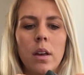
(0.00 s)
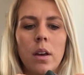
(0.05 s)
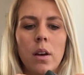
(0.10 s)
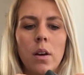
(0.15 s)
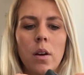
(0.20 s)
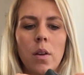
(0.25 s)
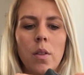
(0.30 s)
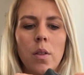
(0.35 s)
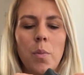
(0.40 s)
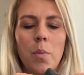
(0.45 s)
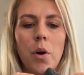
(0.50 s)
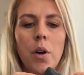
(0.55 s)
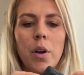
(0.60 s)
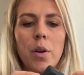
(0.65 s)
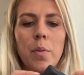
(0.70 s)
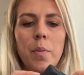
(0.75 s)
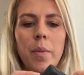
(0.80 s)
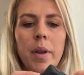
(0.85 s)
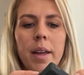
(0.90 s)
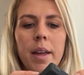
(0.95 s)
On the
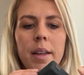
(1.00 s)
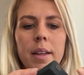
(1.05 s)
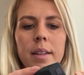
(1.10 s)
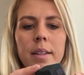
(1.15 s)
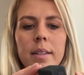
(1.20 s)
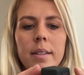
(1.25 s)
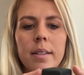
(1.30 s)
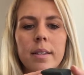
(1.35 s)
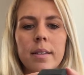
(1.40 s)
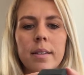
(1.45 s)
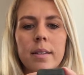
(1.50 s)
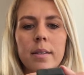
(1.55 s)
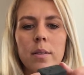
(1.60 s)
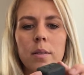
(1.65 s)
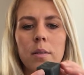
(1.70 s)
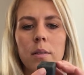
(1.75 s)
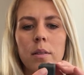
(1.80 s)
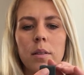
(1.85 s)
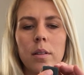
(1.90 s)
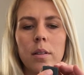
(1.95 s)
bottom is
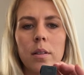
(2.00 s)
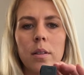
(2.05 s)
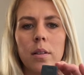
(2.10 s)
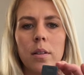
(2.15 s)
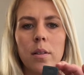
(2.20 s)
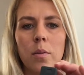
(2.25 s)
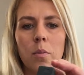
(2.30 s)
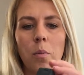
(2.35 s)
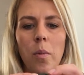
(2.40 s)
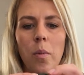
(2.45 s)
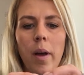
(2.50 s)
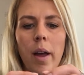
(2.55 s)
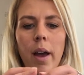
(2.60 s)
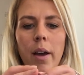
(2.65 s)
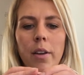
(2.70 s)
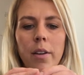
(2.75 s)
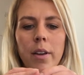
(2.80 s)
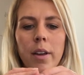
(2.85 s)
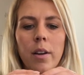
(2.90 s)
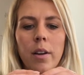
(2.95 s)
how
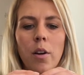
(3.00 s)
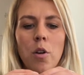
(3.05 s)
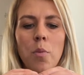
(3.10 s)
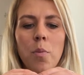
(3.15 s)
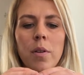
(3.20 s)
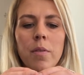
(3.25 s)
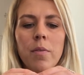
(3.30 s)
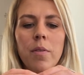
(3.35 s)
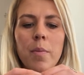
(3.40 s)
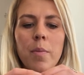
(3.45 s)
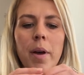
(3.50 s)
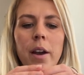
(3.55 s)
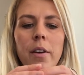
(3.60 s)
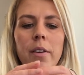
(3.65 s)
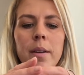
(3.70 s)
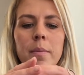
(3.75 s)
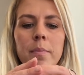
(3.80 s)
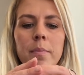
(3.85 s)
you get it open for battery.